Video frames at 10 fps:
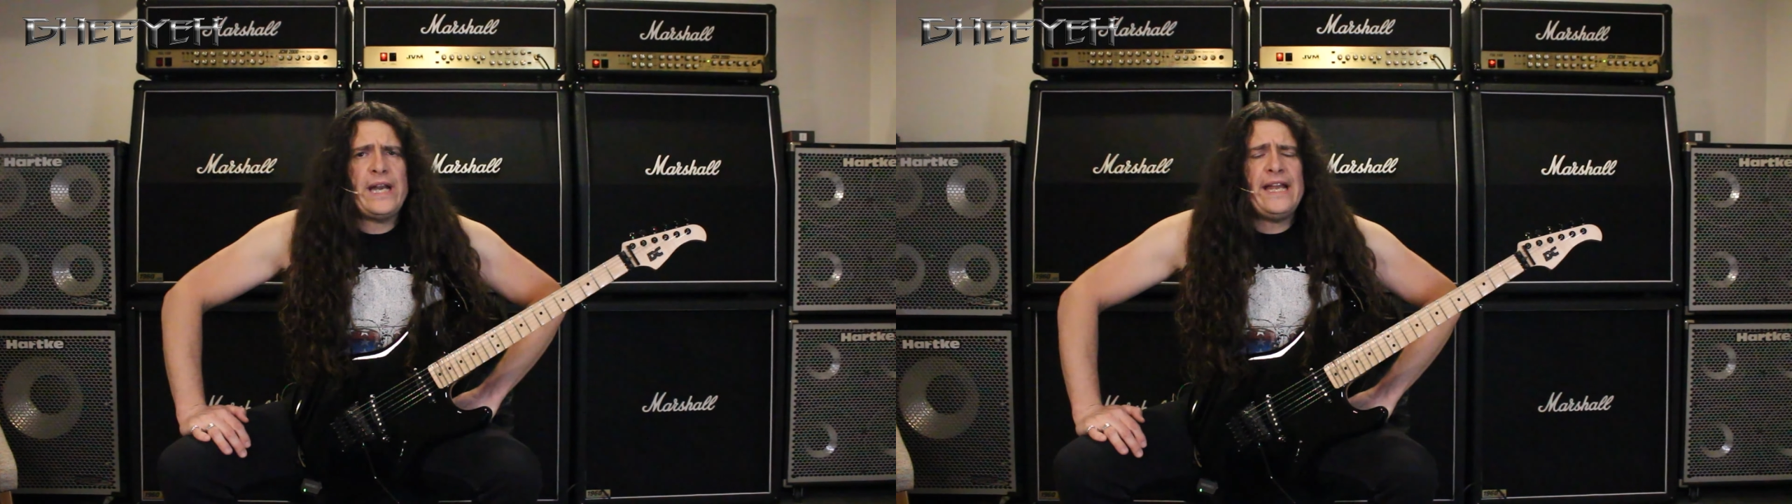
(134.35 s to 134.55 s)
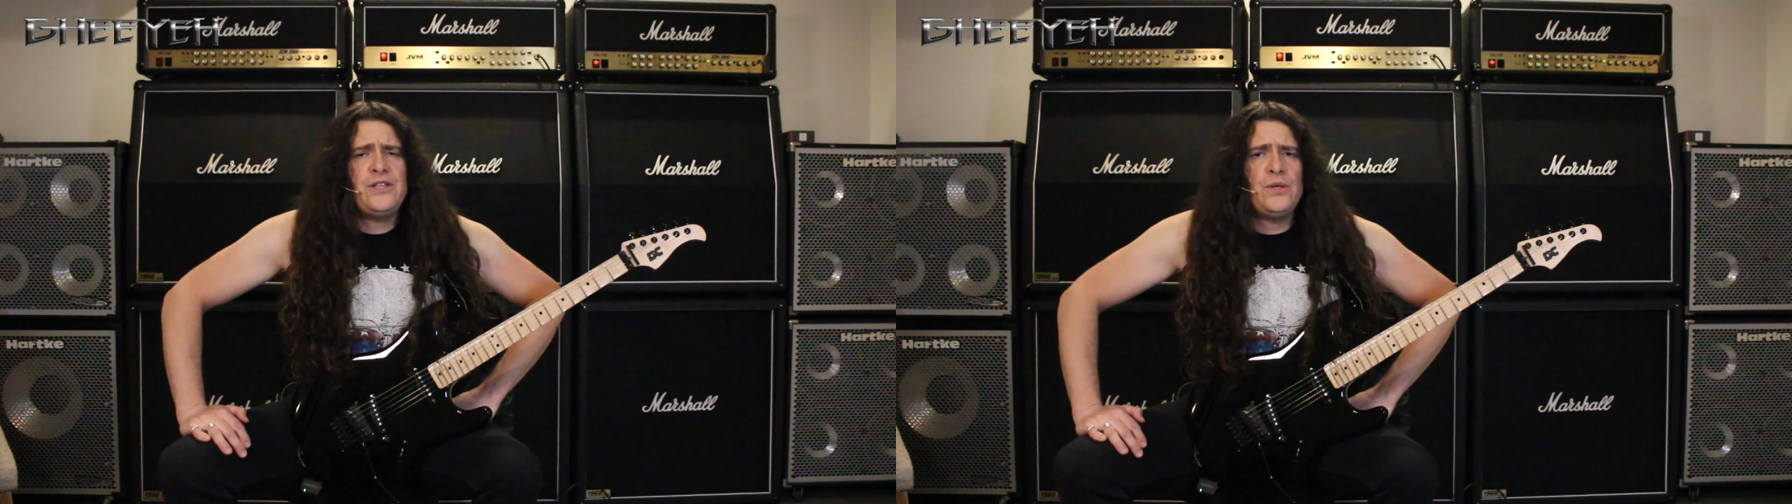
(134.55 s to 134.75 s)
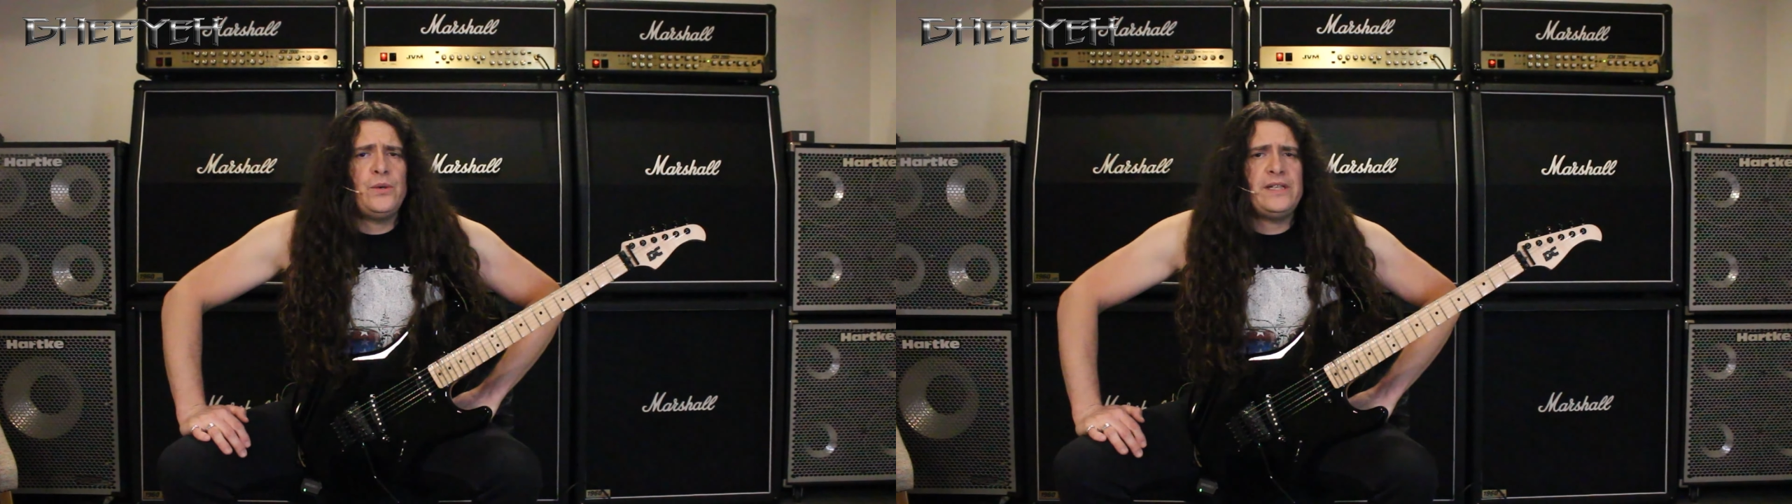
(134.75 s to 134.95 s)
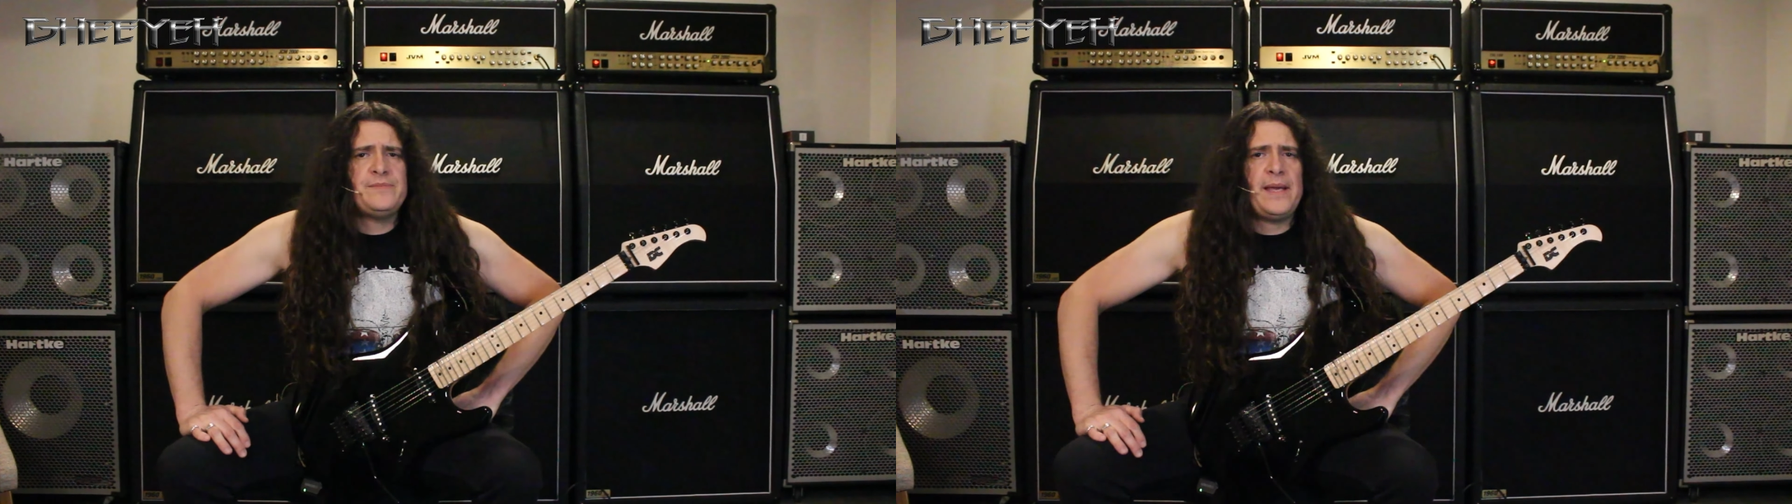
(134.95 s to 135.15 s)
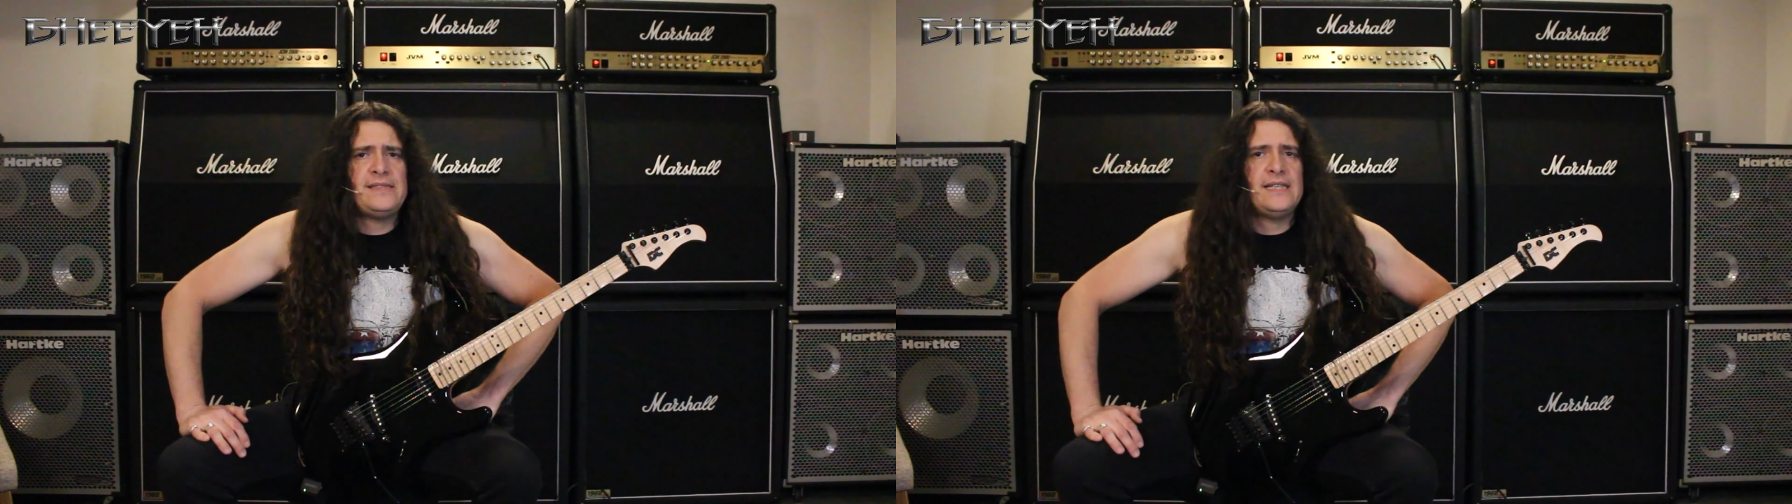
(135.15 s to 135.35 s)
I do is
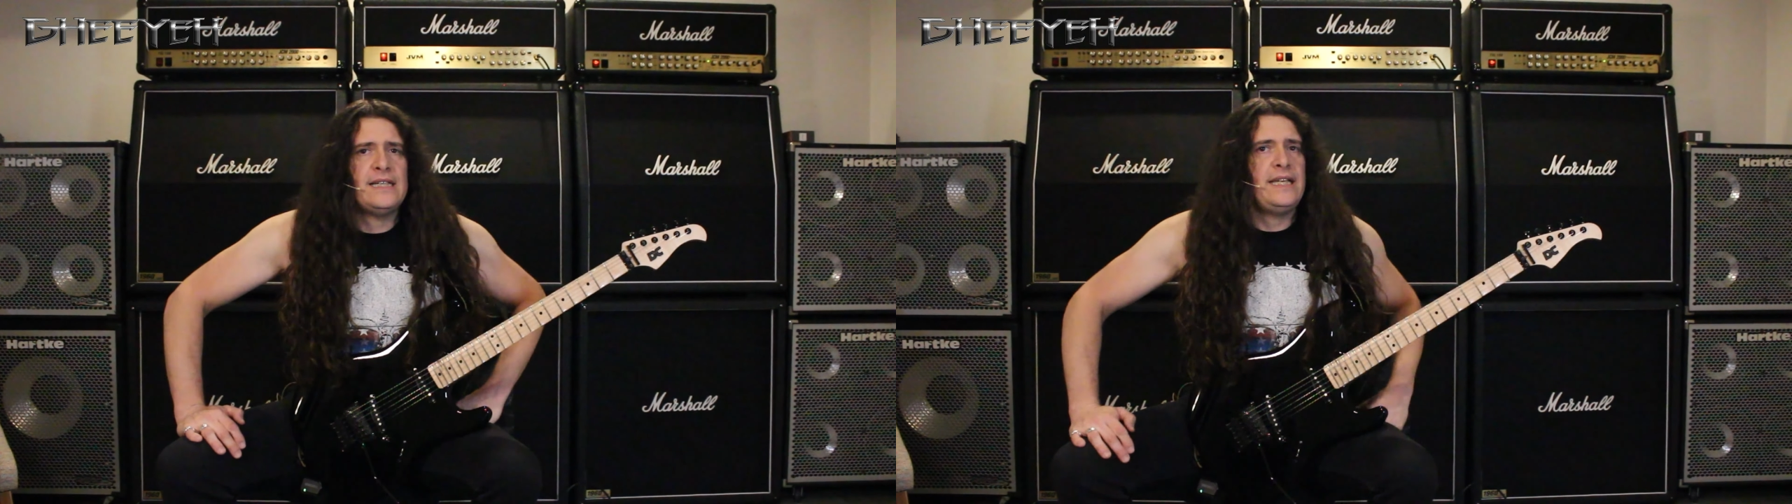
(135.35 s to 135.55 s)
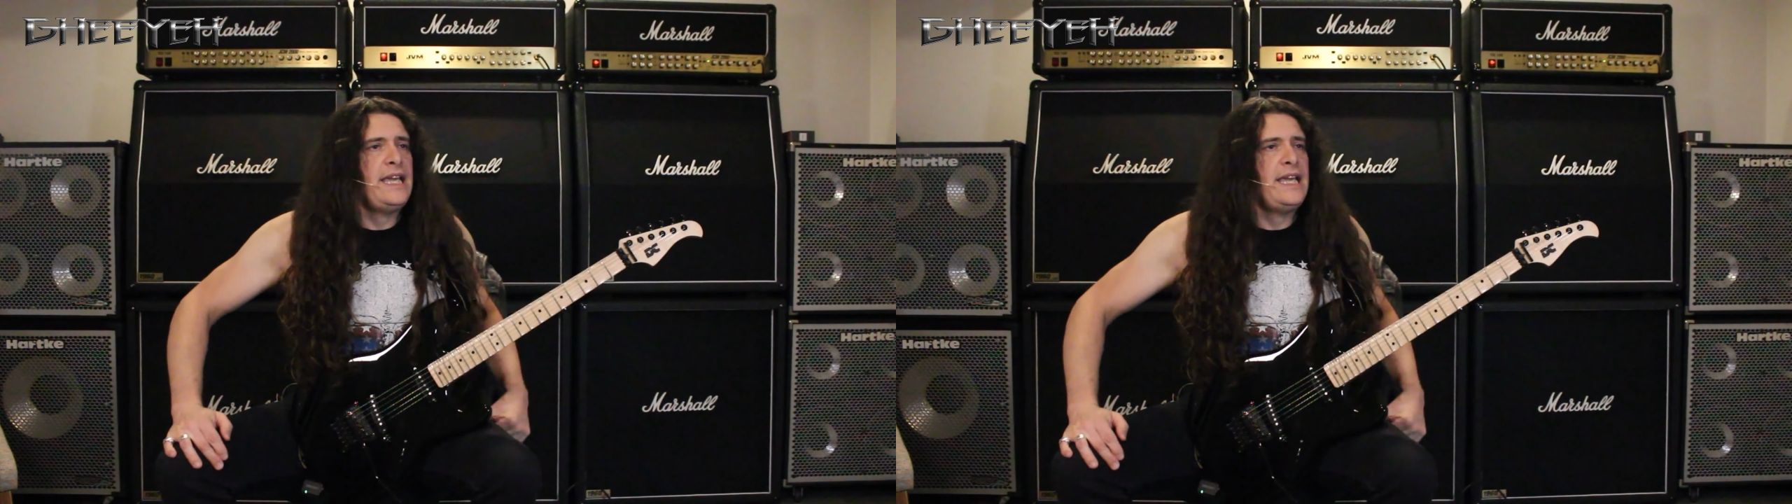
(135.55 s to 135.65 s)
basically